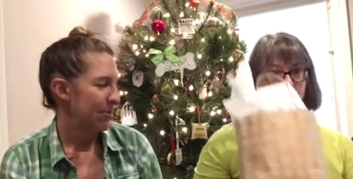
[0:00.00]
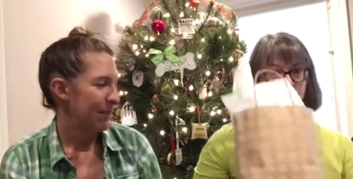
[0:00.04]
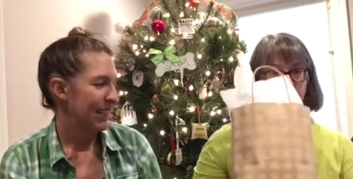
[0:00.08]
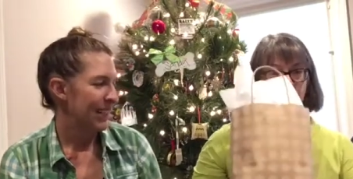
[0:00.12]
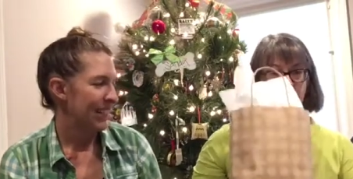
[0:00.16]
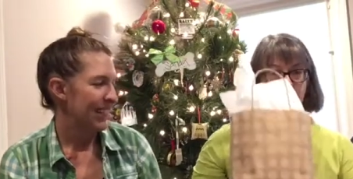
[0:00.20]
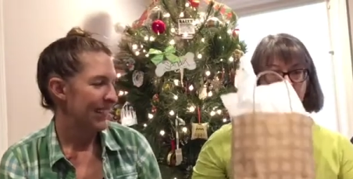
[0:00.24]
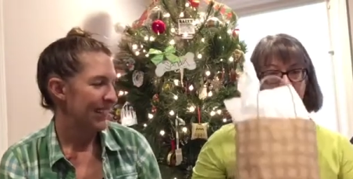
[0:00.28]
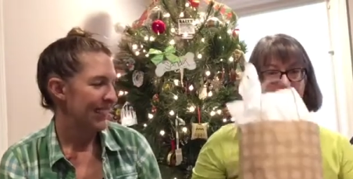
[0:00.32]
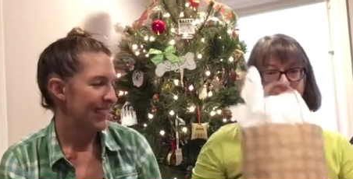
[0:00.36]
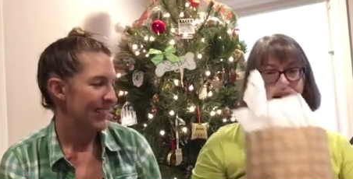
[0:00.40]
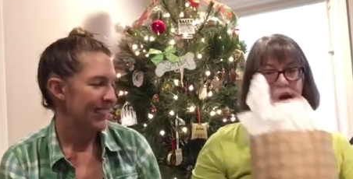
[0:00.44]
Speaker 1: oh, or oh
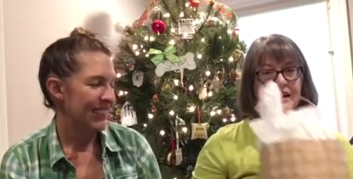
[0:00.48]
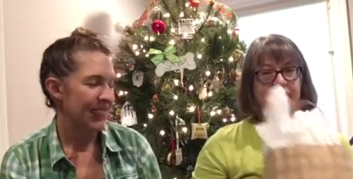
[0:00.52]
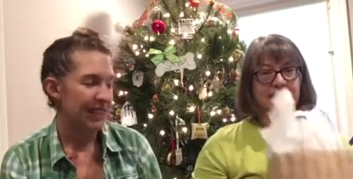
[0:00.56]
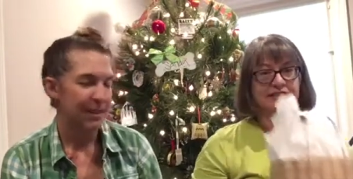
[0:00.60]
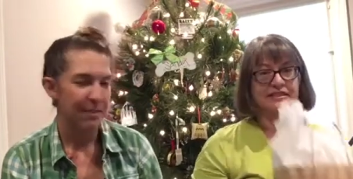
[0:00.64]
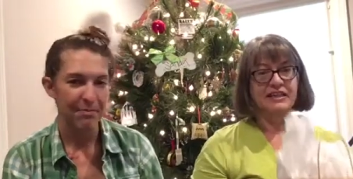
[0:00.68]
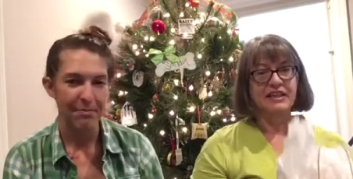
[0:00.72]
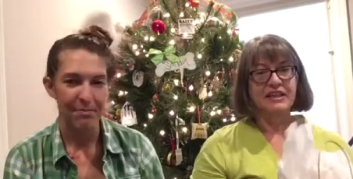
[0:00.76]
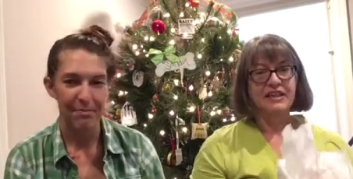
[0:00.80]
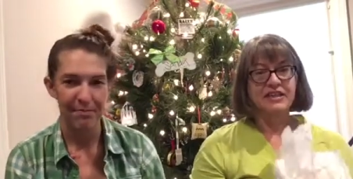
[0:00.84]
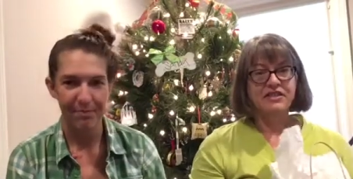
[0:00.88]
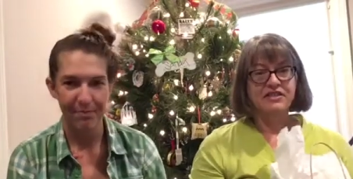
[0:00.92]

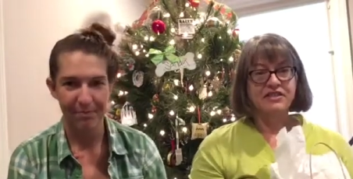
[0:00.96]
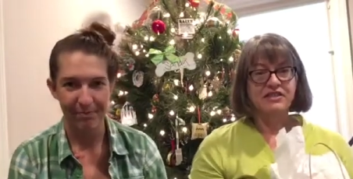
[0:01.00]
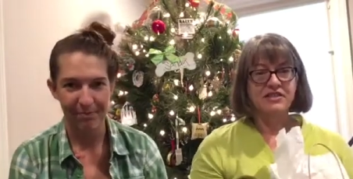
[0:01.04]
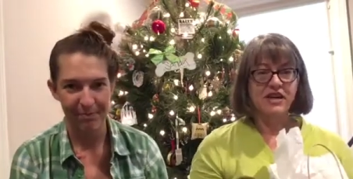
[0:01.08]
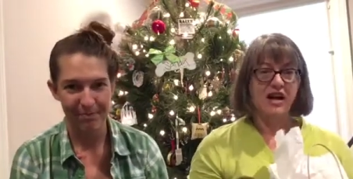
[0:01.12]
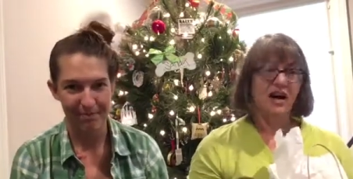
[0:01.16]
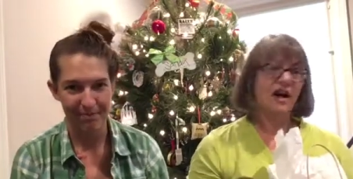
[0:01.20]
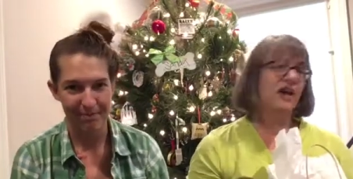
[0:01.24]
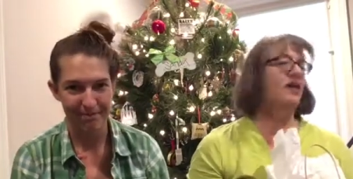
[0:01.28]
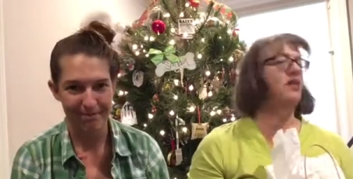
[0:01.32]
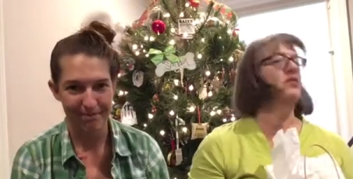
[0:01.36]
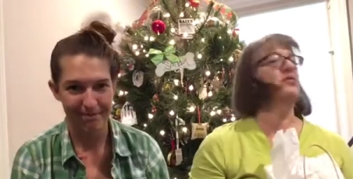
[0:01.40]
bags.
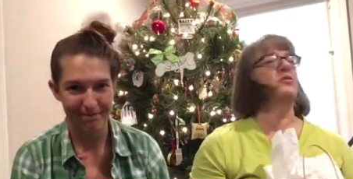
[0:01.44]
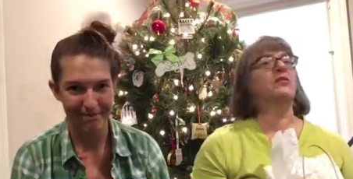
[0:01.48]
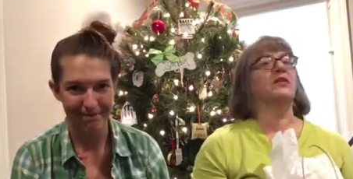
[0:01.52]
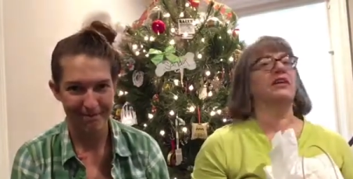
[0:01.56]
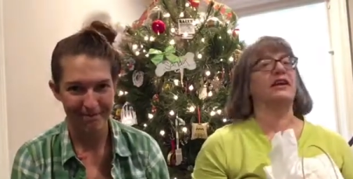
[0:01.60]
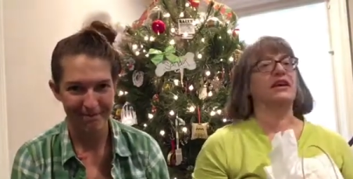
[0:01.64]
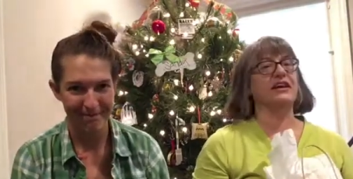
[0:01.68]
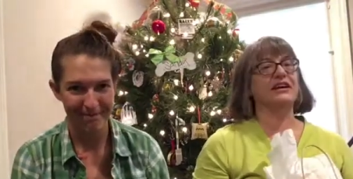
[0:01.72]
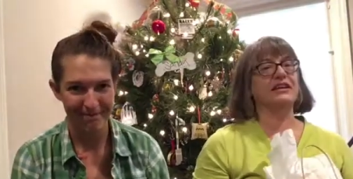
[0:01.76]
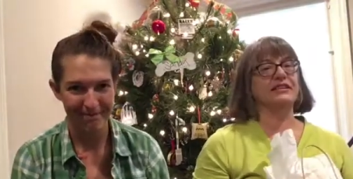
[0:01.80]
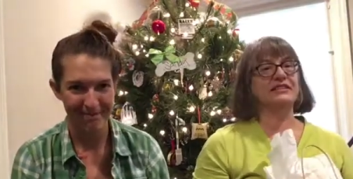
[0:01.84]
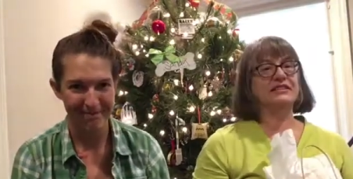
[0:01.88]
So
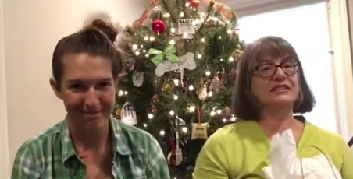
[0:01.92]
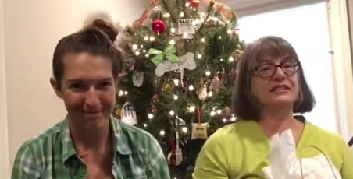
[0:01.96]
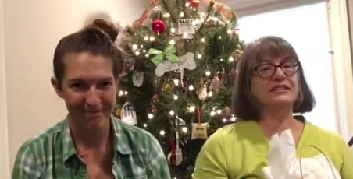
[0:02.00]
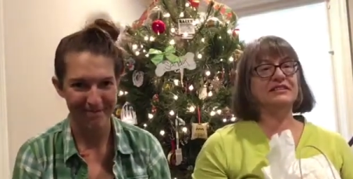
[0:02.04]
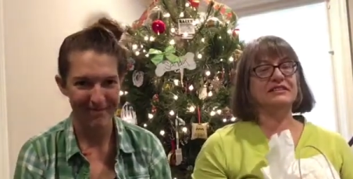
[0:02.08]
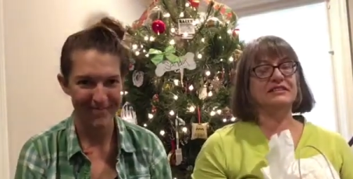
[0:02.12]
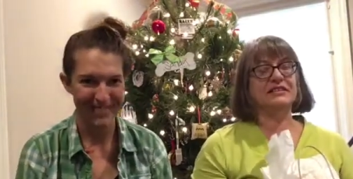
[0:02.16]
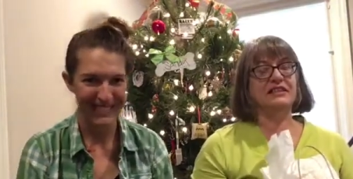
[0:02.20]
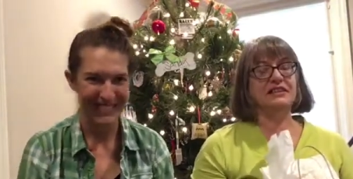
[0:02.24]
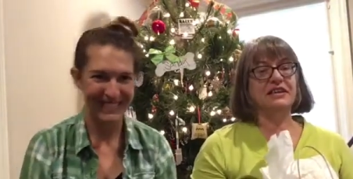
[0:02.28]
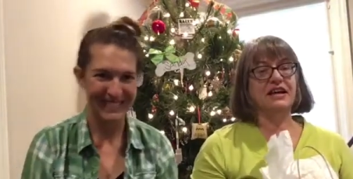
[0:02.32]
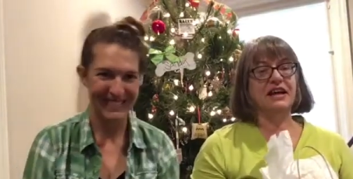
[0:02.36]
it's
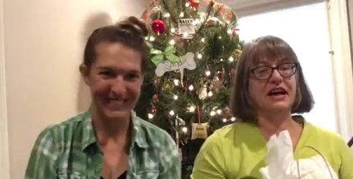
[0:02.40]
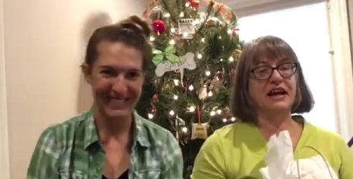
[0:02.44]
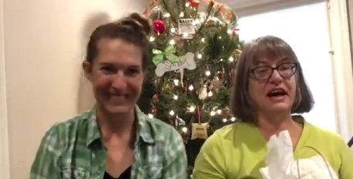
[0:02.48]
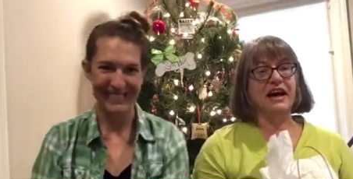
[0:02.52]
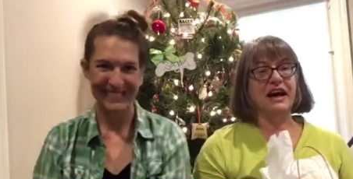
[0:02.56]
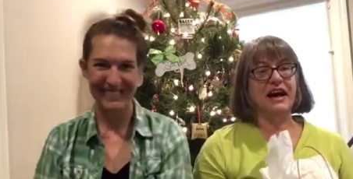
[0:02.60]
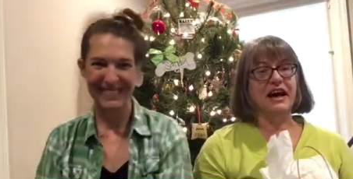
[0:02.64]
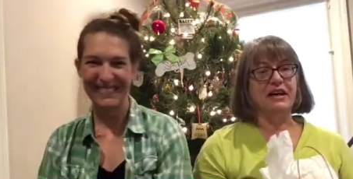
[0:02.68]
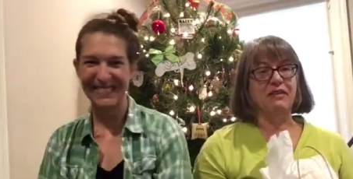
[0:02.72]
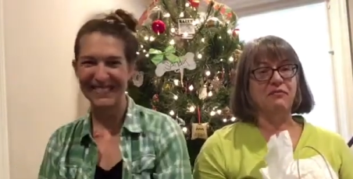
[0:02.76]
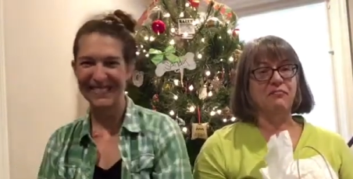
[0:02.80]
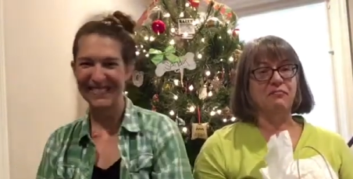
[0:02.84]

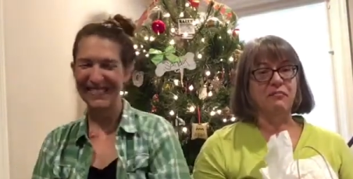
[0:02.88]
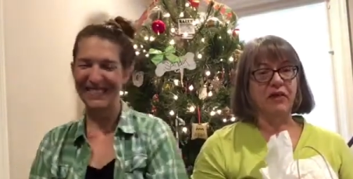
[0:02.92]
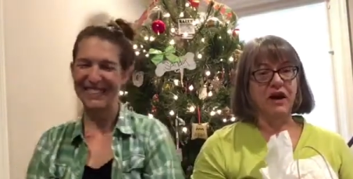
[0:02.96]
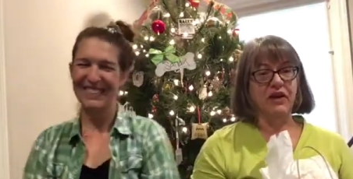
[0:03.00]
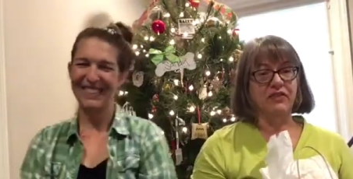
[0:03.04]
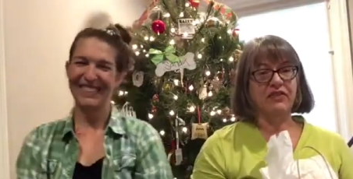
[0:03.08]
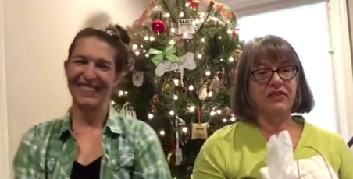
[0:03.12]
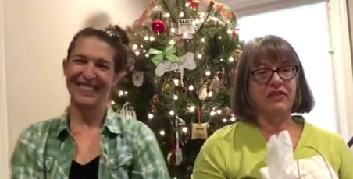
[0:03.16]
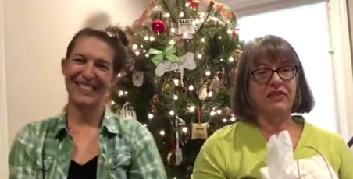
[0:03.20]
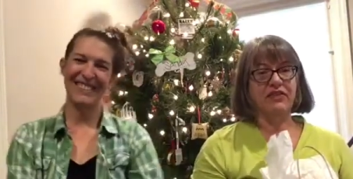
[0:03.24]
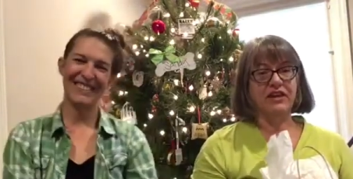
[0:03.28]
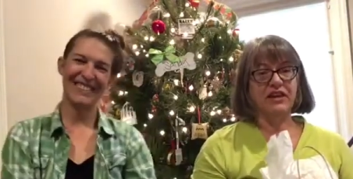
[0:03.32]
a
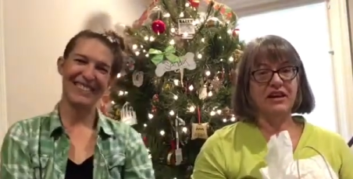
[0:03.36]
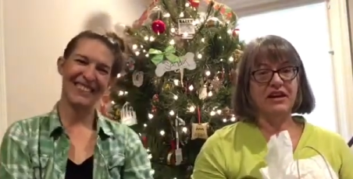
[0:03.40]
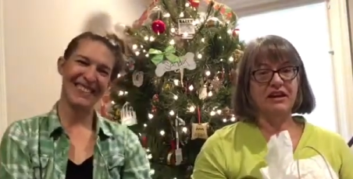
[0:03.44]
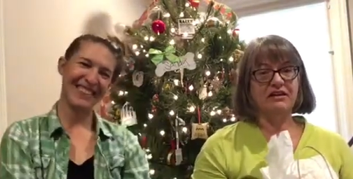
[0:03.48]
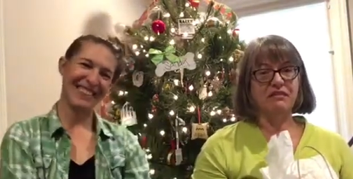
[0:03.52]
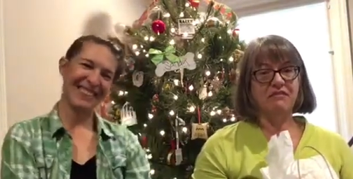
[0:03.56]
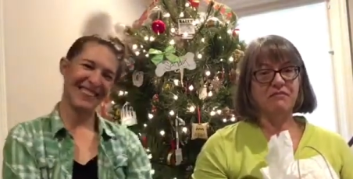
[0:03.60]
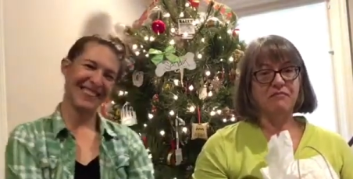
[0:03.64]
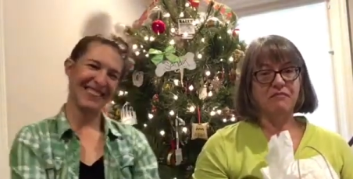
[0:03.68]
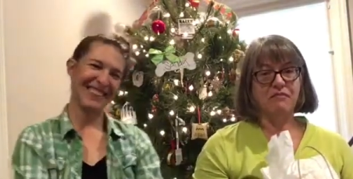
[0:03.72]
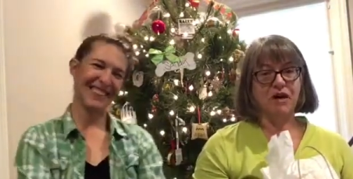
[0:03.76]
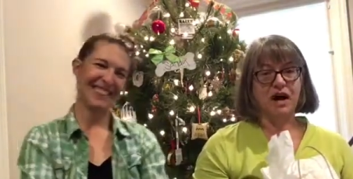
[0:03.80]

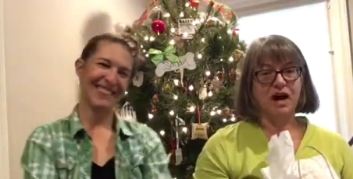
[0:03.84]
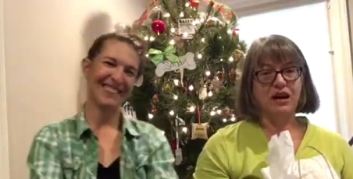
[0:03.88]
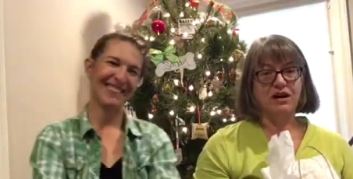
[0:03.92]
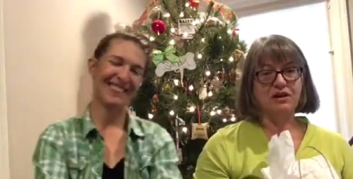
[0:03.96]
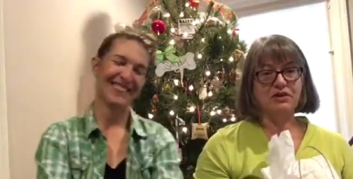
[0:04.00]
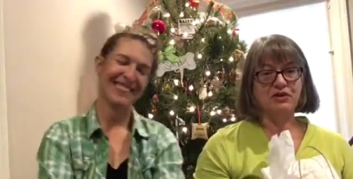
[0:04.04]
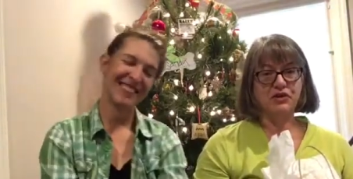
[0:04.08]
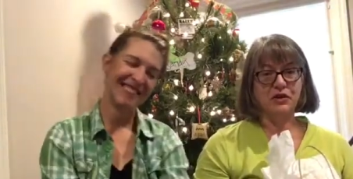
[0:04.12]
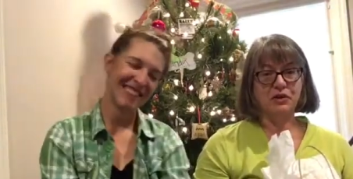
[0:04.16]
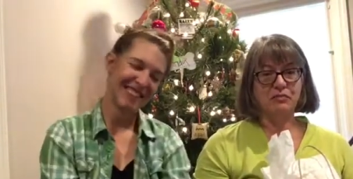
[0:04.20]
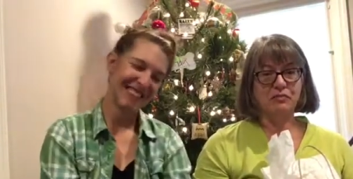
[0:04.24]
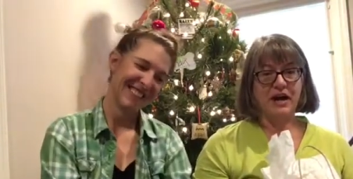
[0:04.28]
monthly
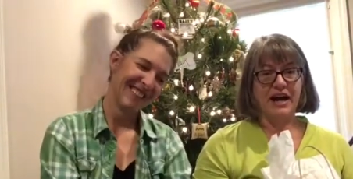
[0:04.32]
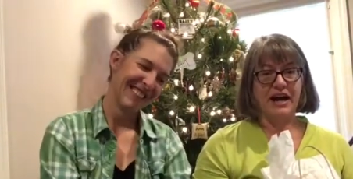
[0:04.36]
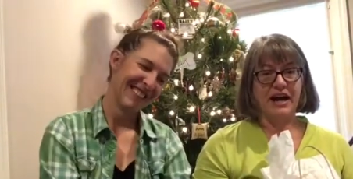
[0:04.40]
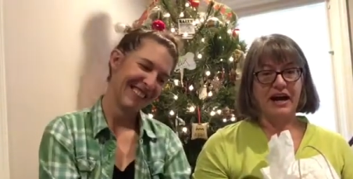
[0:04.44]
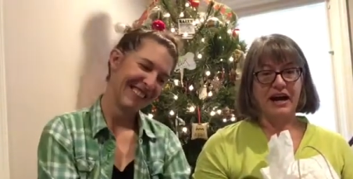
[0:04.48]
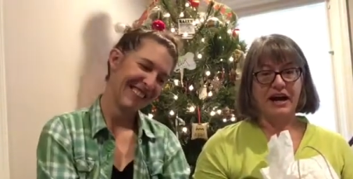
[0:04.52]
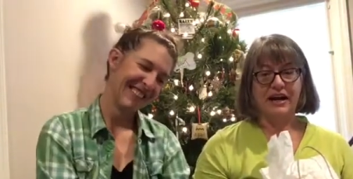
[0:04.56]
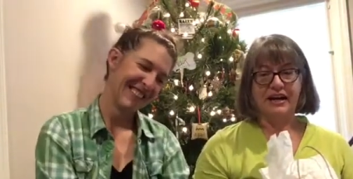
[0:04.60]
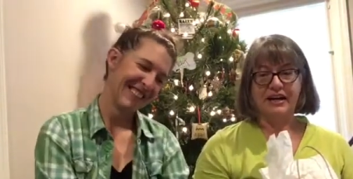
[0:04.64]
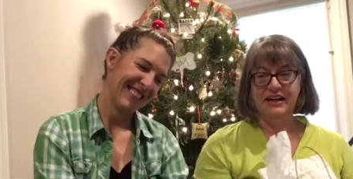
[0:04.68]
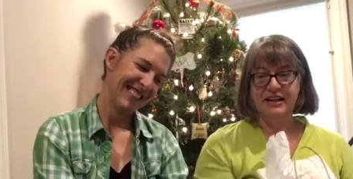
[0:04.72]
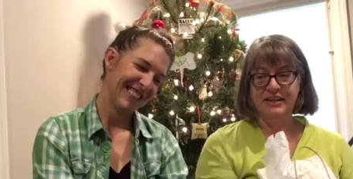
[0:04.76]
box or
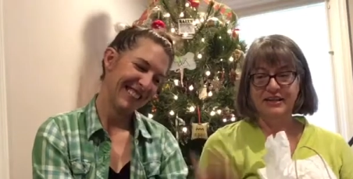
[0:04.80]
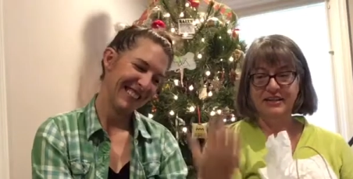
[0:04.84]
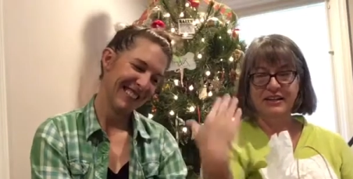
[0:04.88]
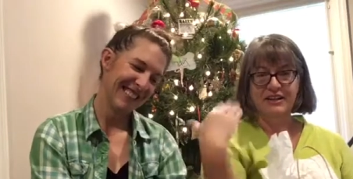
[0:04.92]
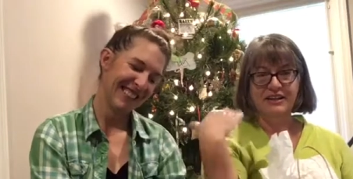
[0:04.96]
bag